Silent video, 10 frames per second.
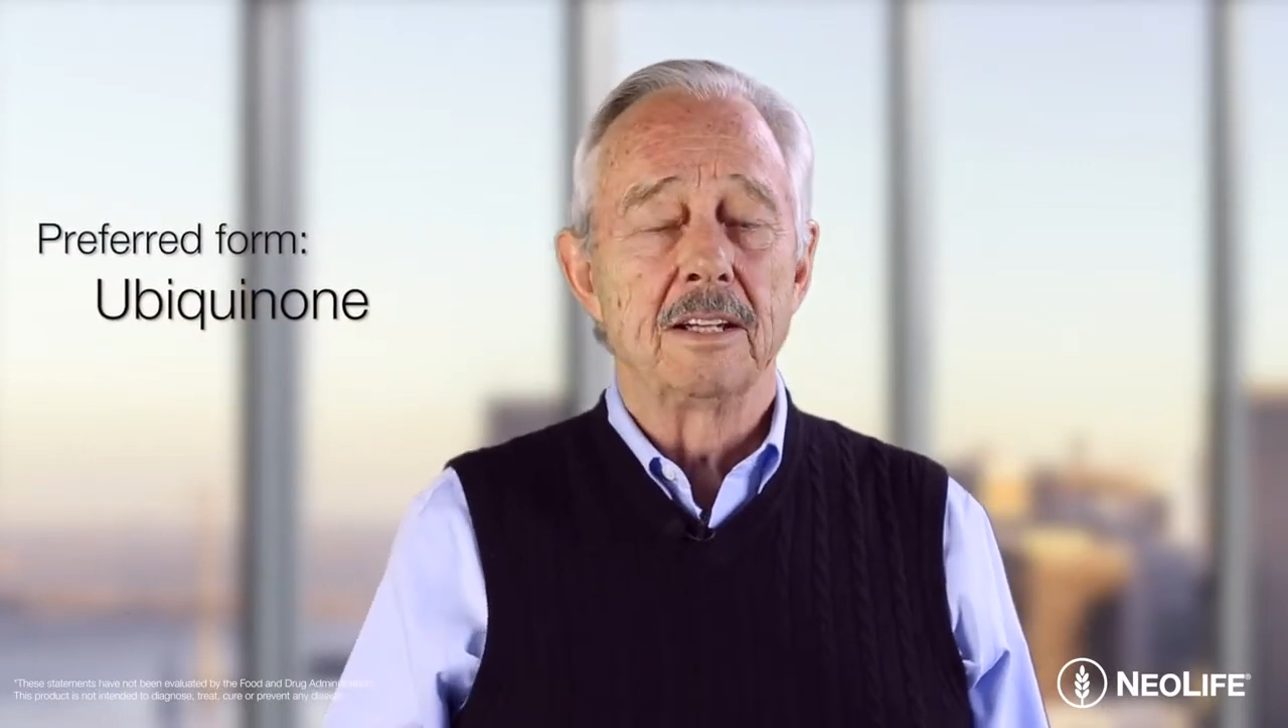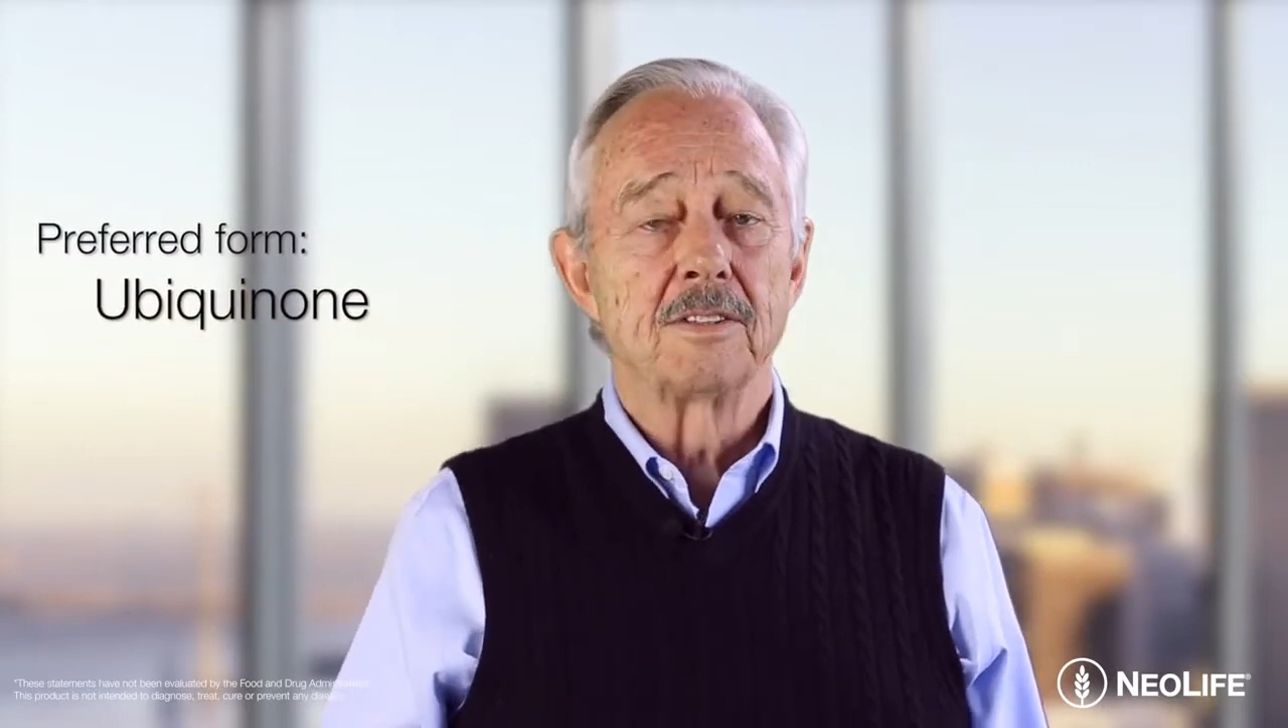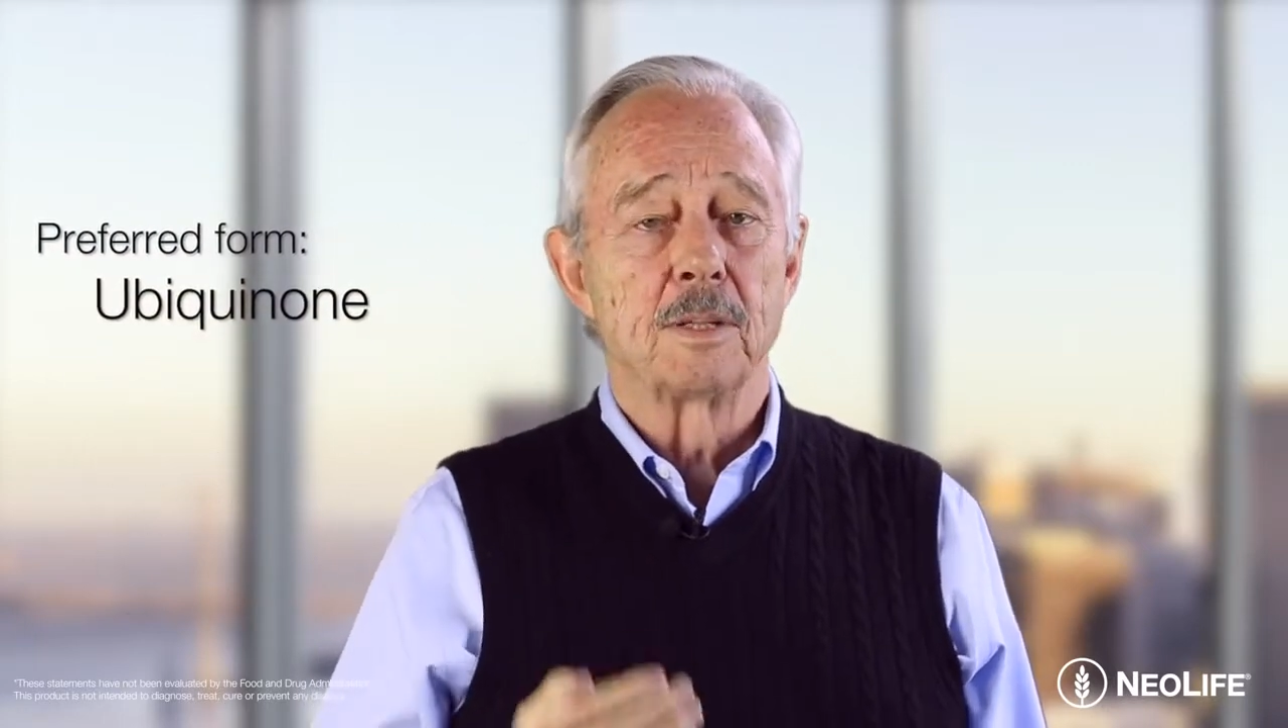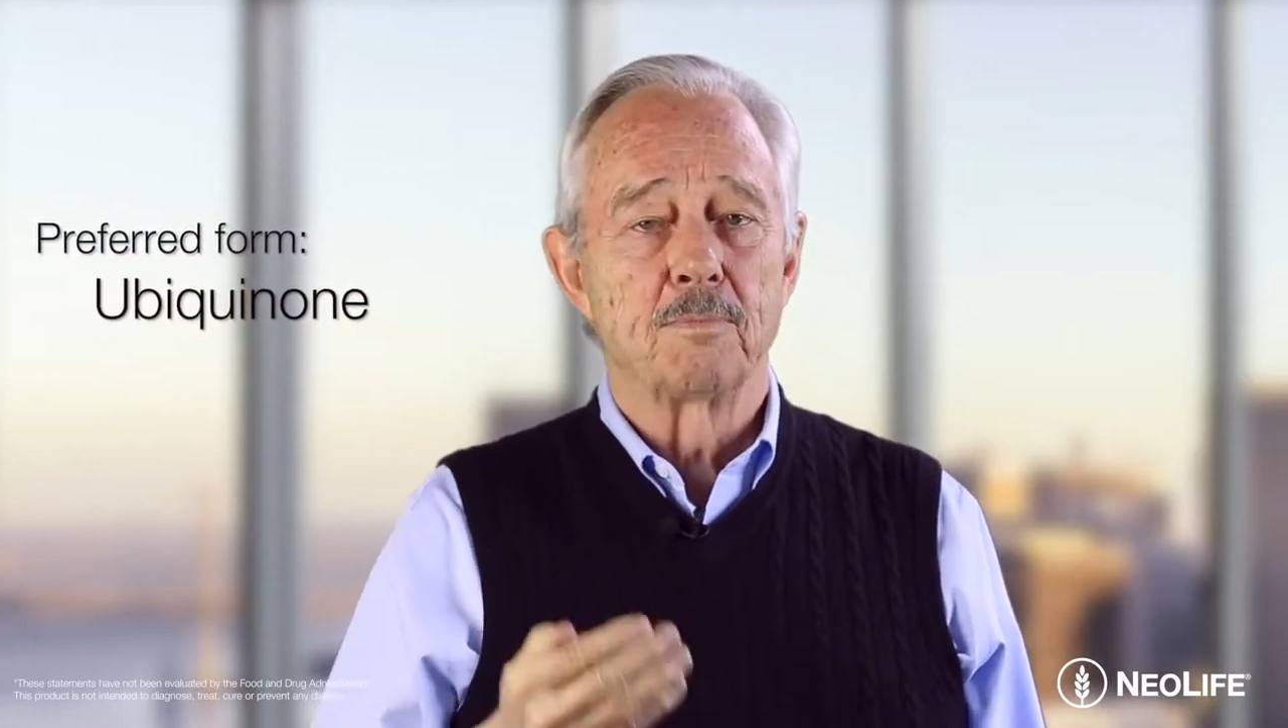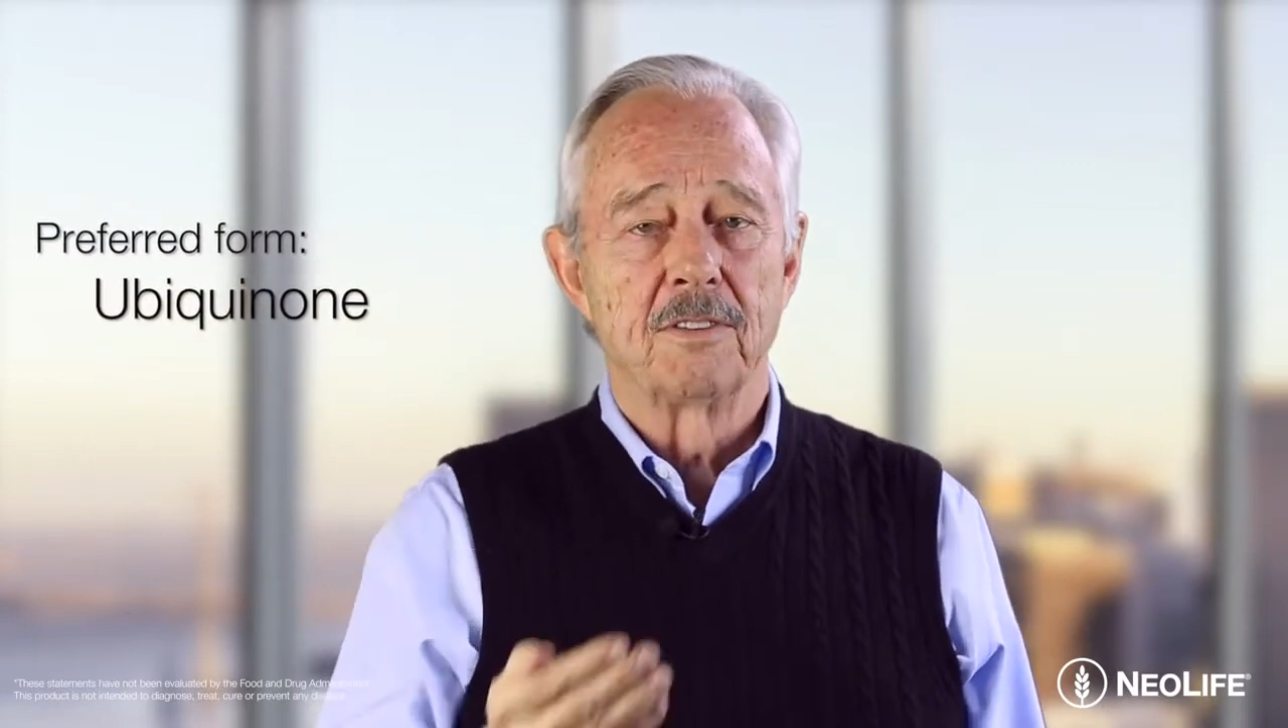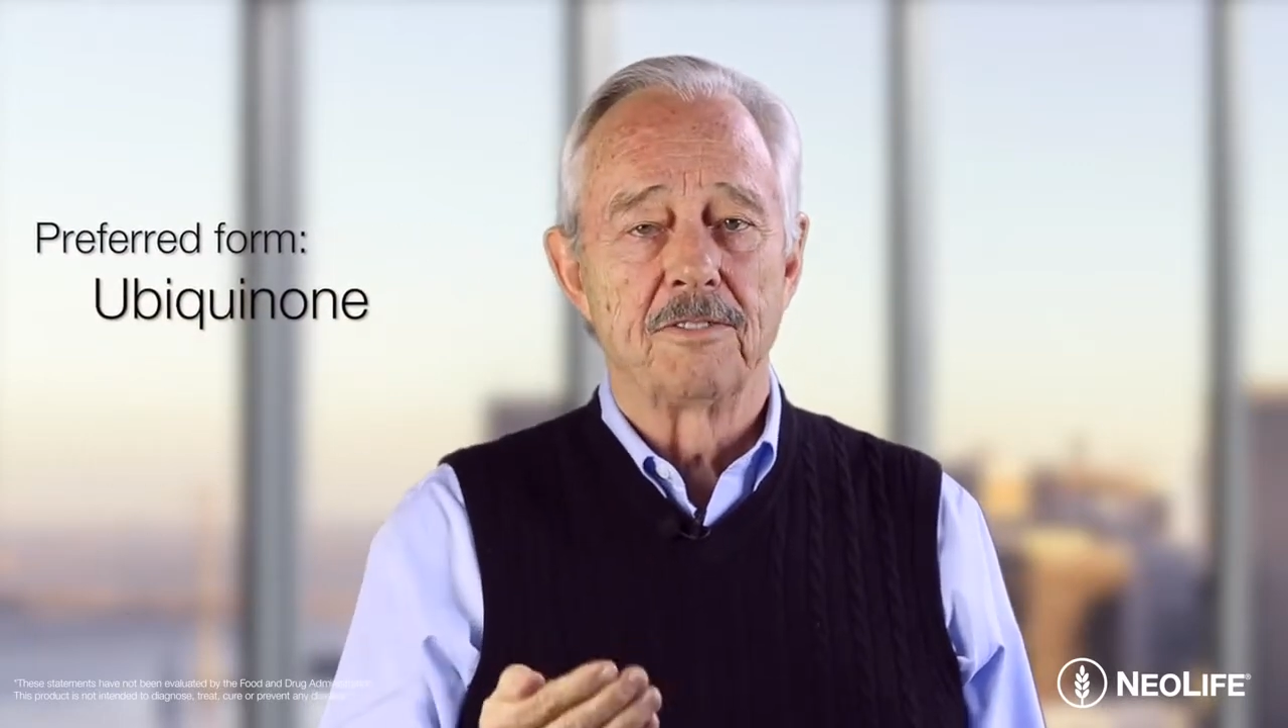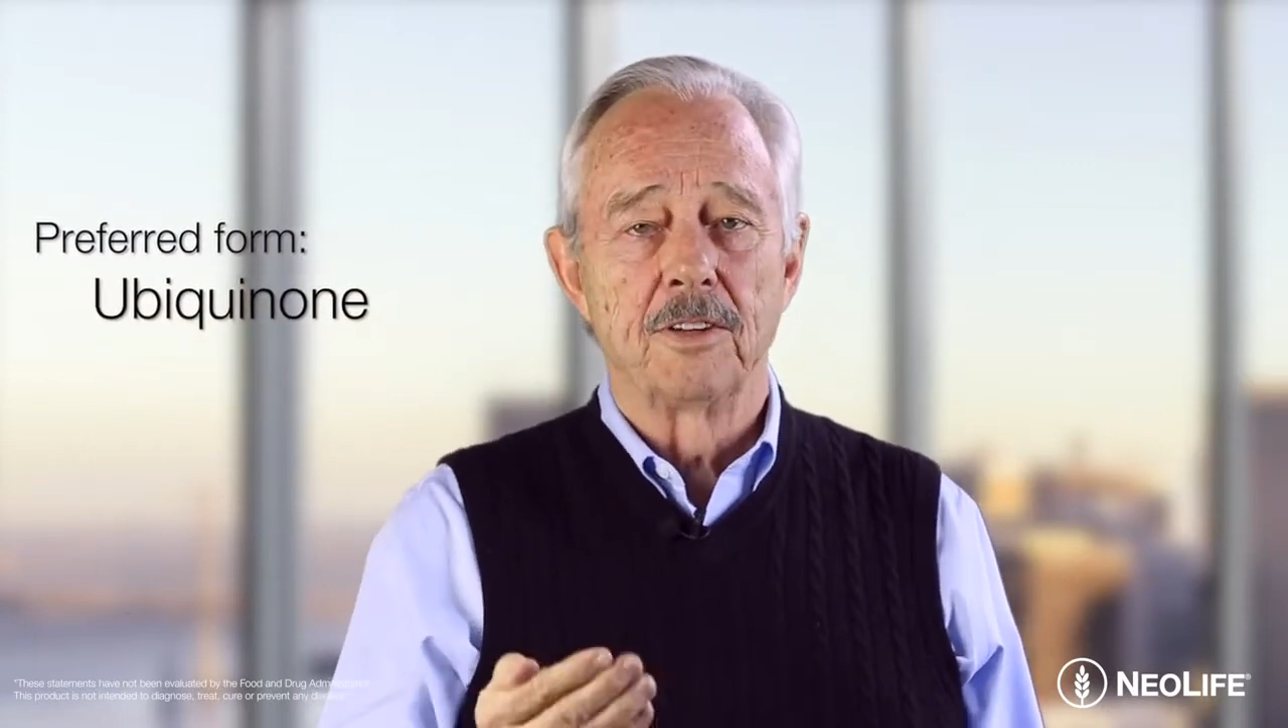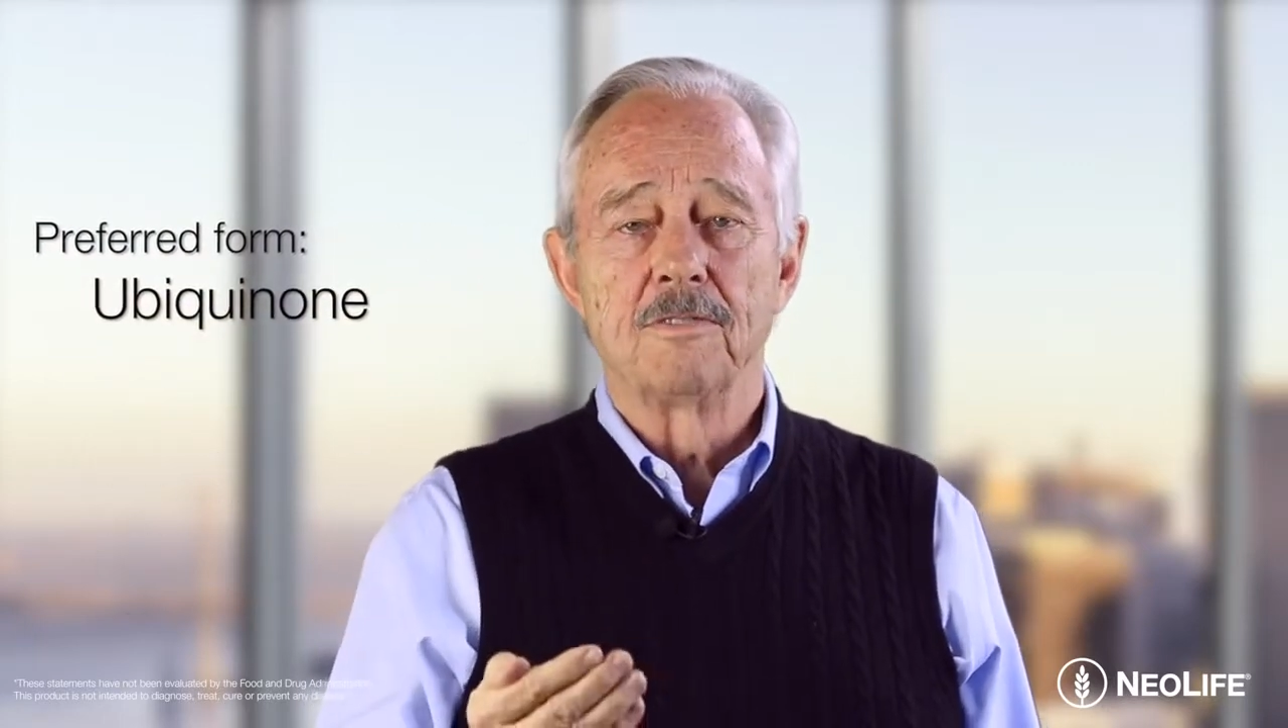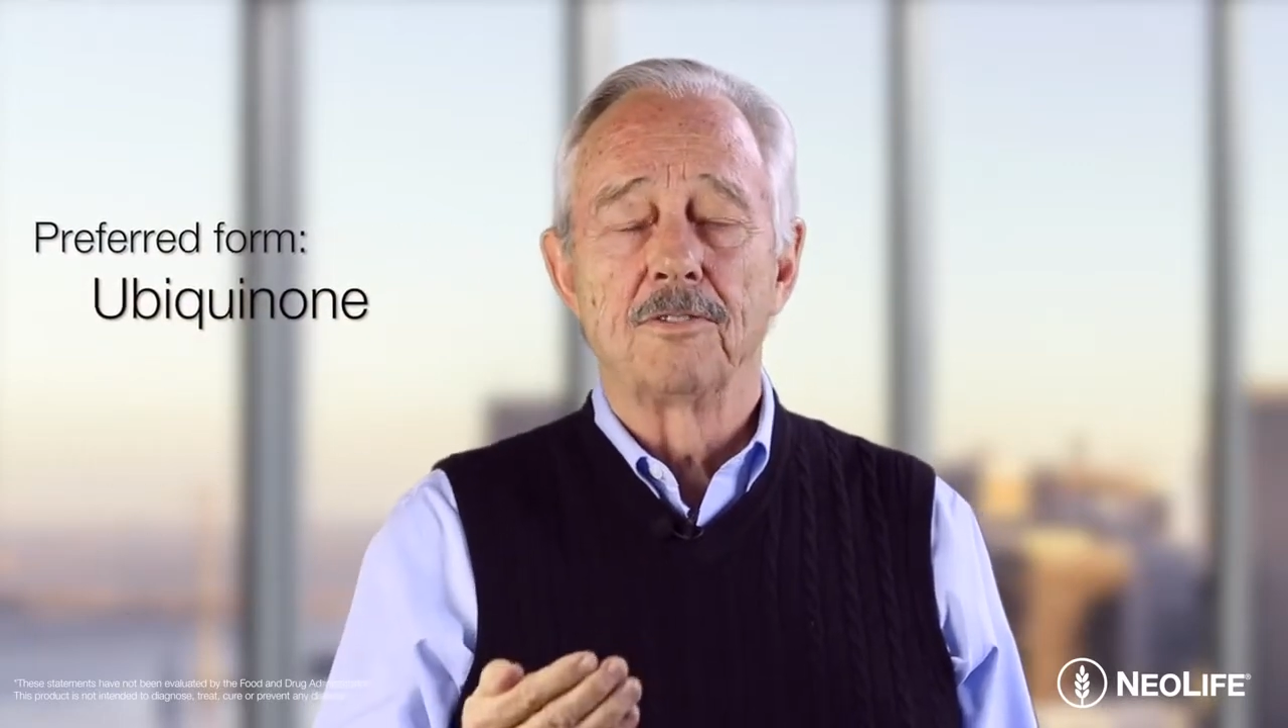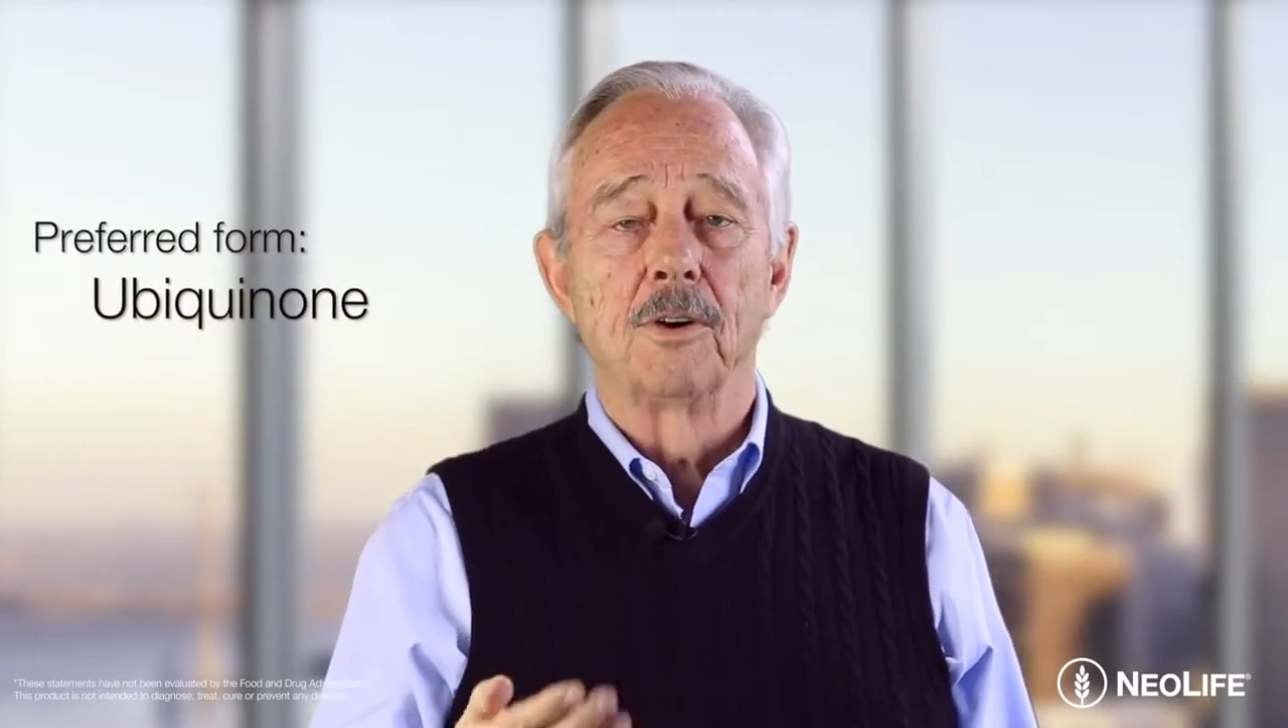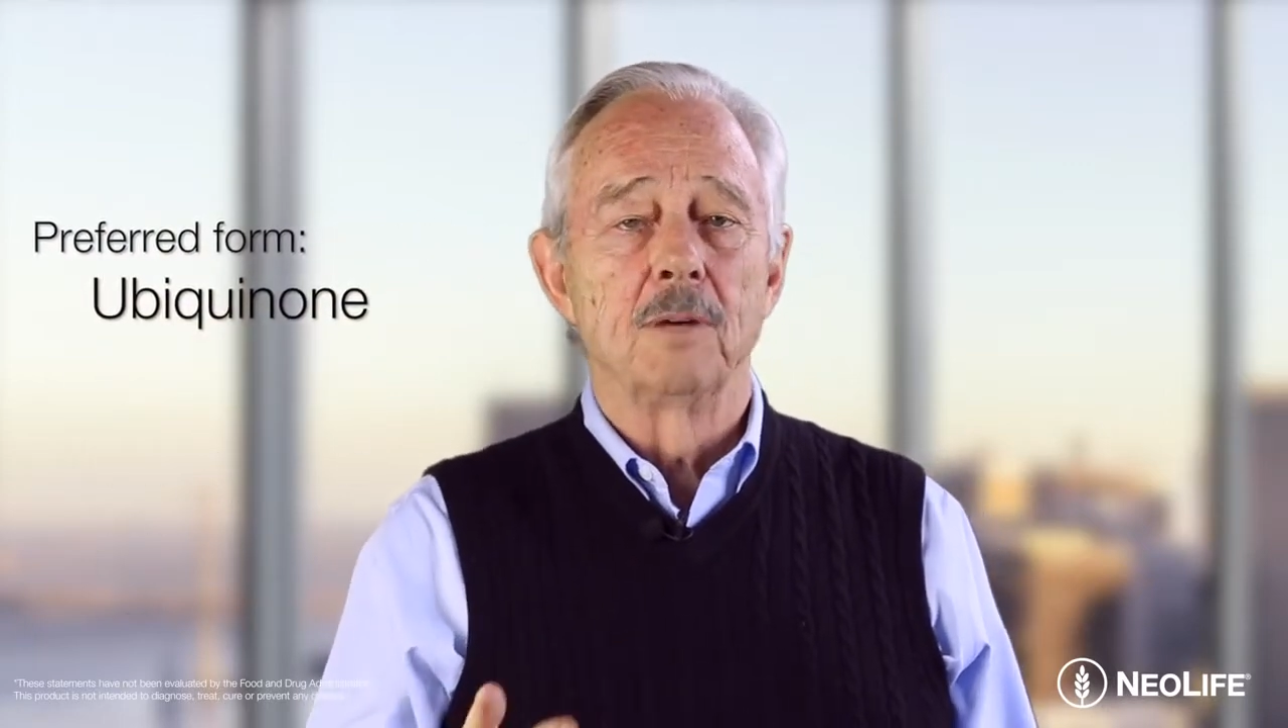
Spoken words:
is the preferred